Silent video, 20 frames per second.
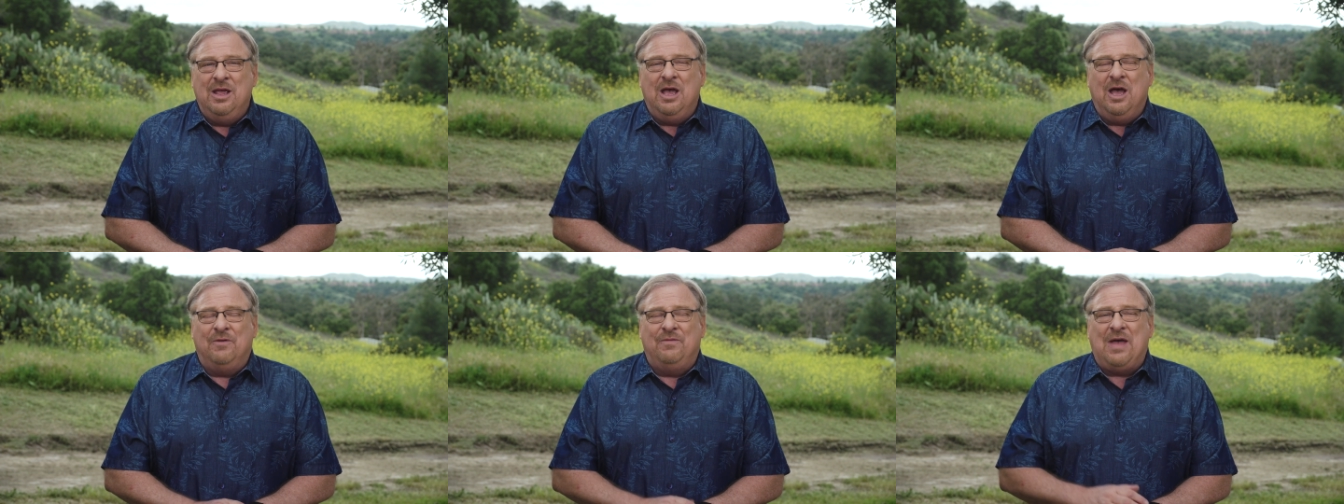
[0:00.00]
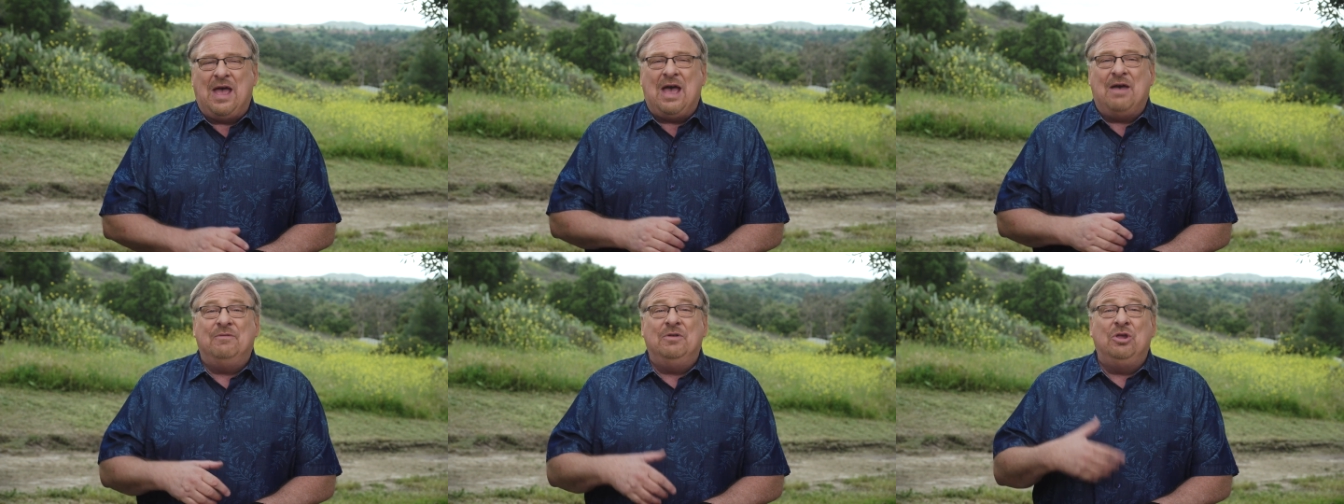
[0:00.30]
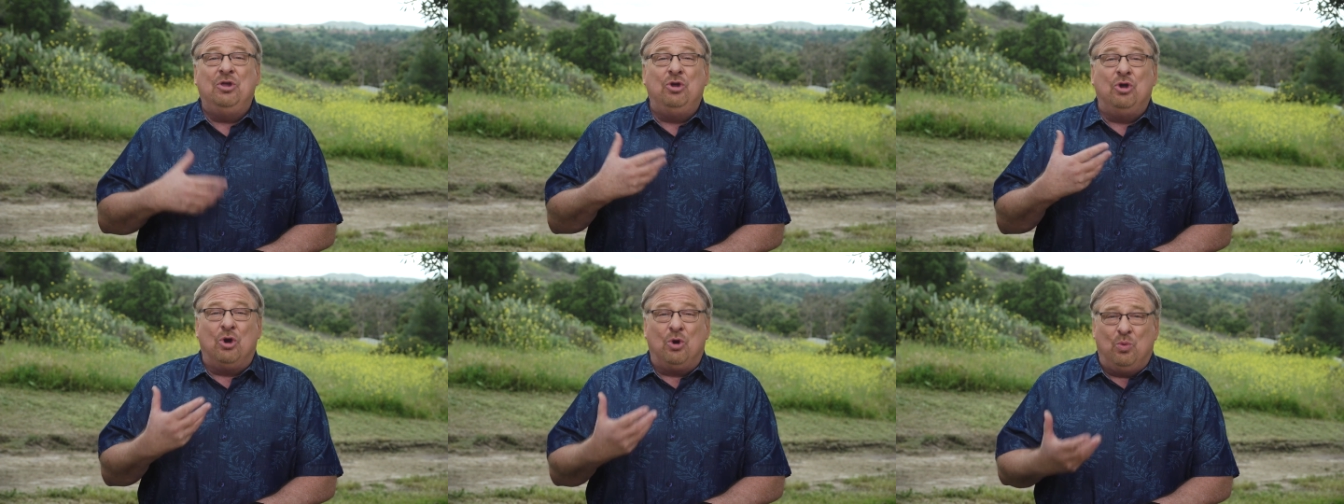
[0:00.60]
of
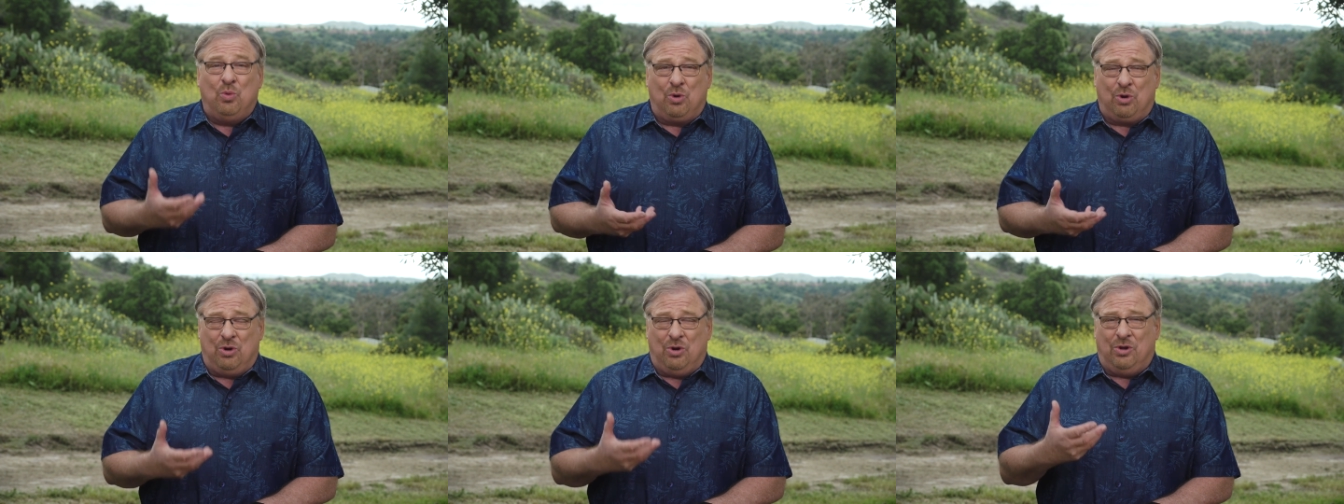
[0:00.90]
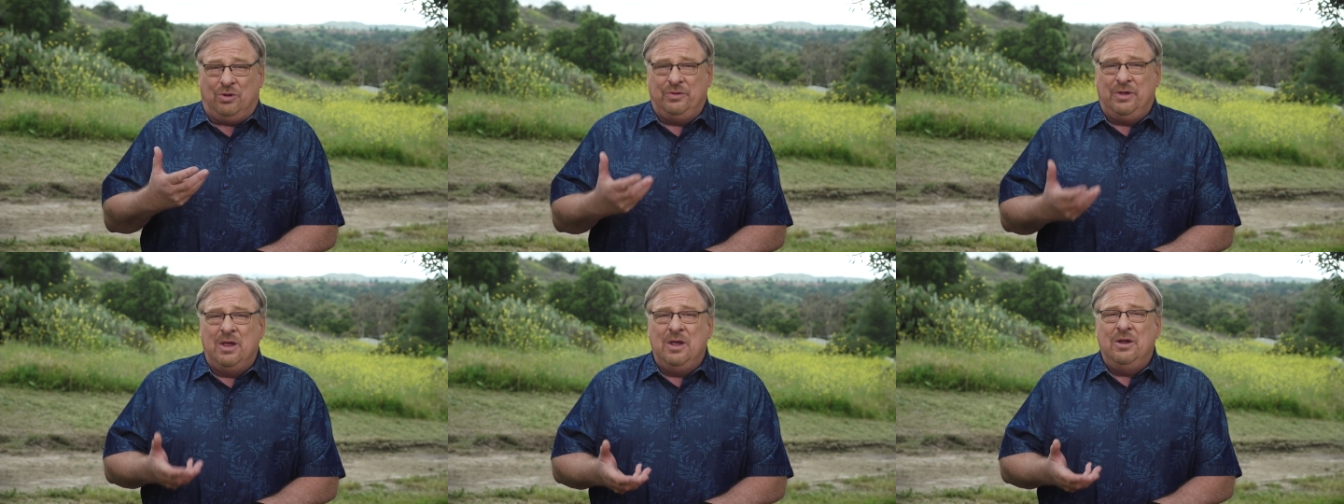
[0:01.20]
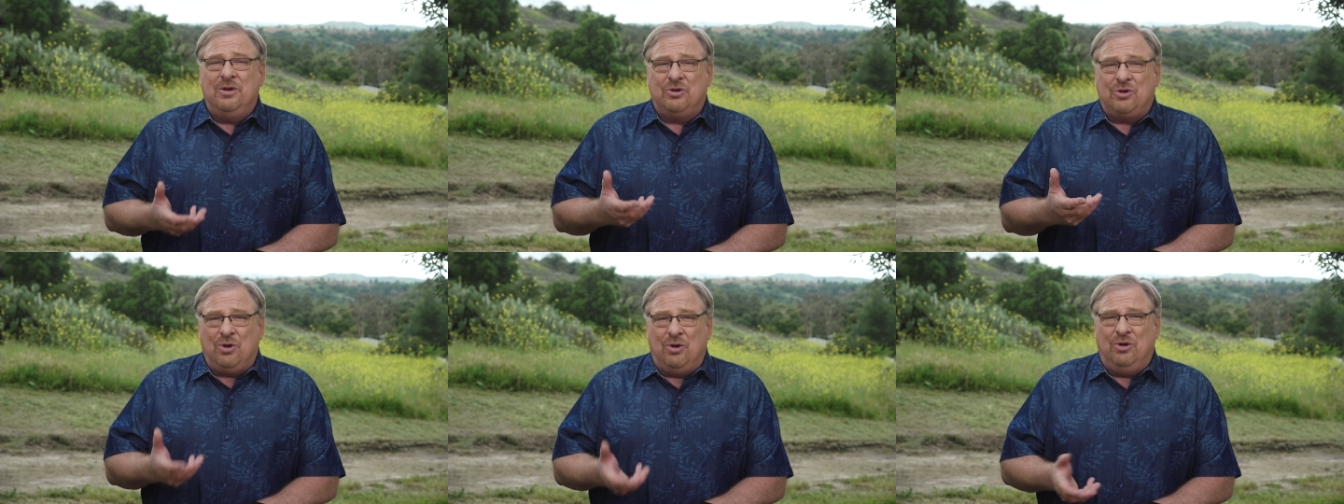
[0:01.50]
having your world
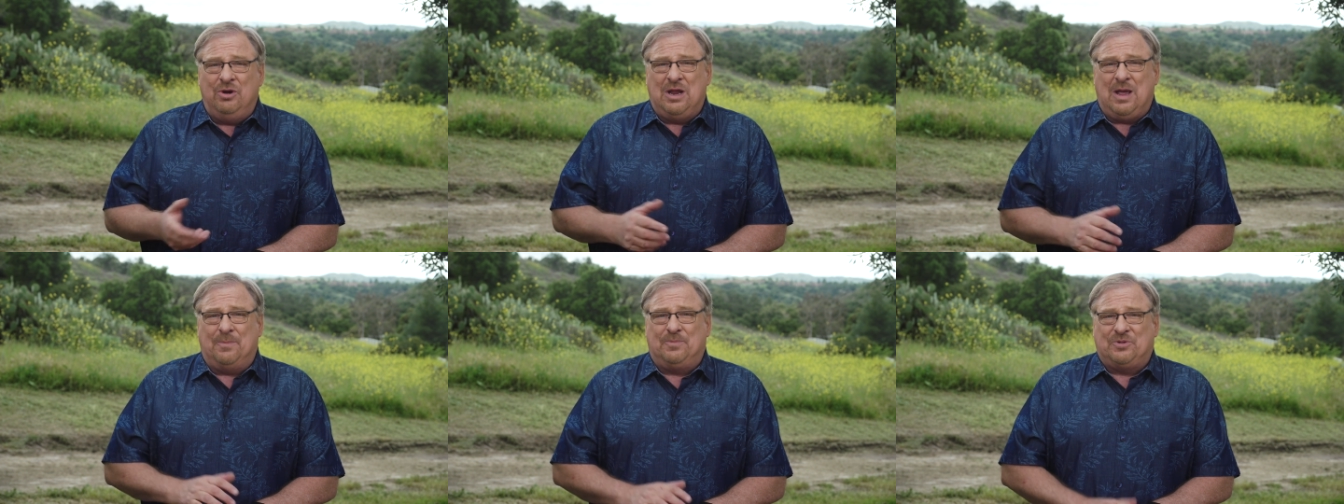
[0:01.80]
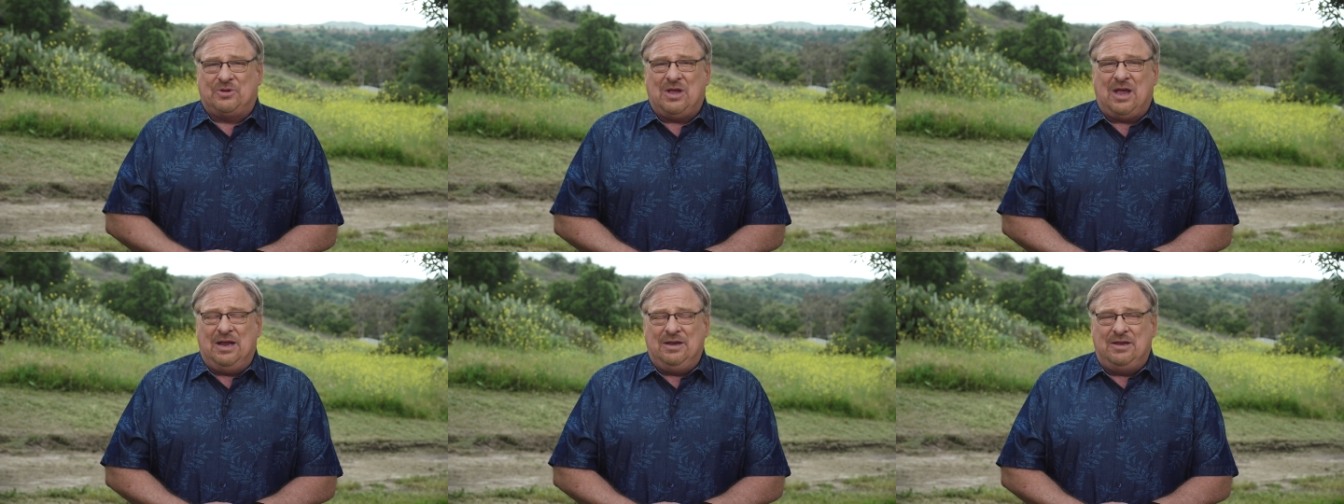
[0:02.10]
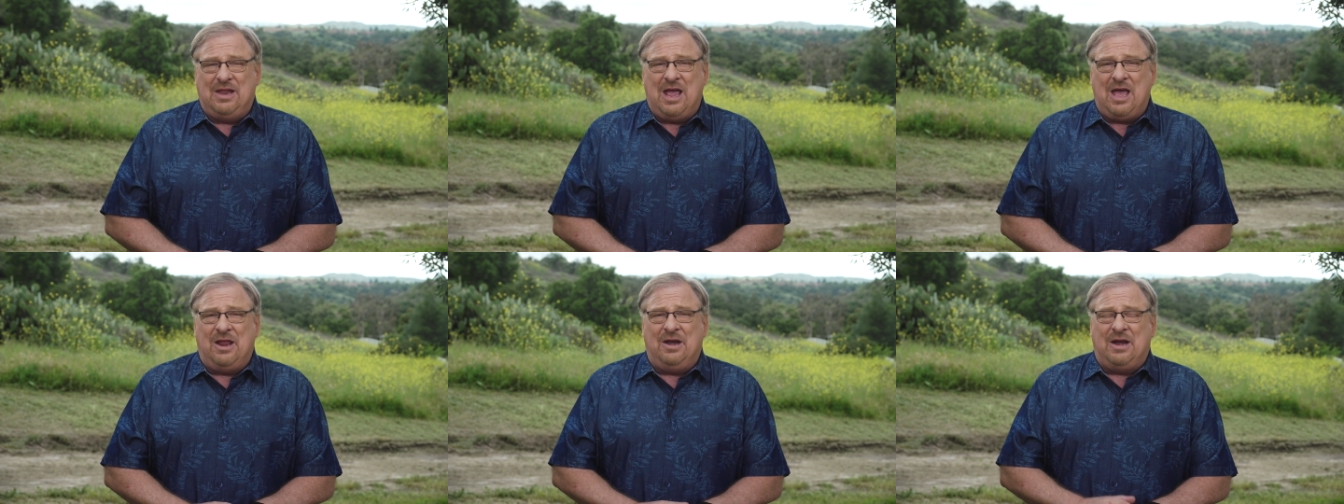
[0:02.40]
turned
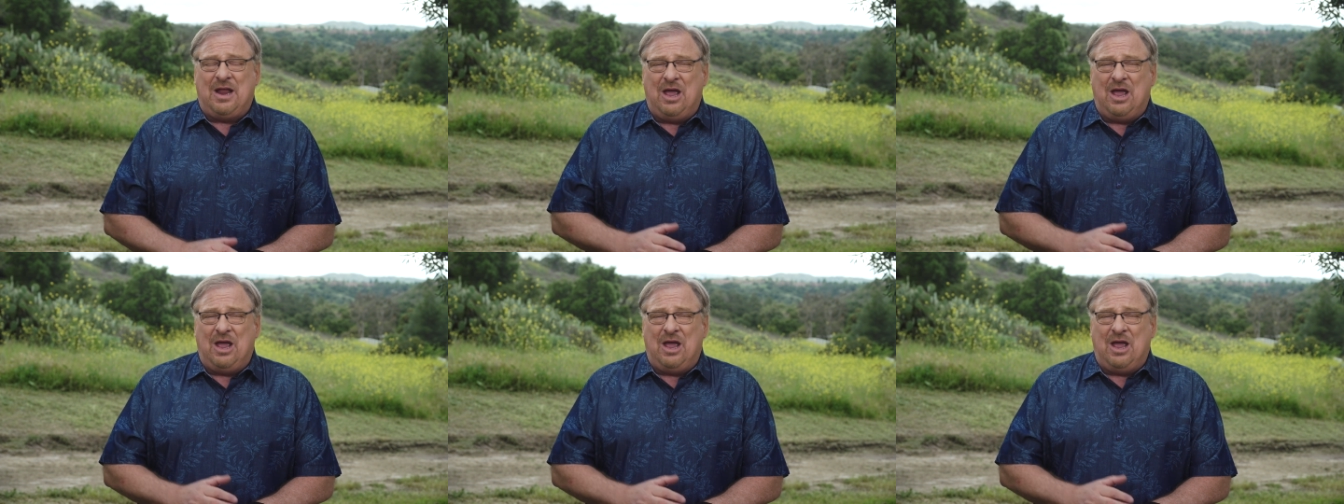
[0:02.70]
upside down.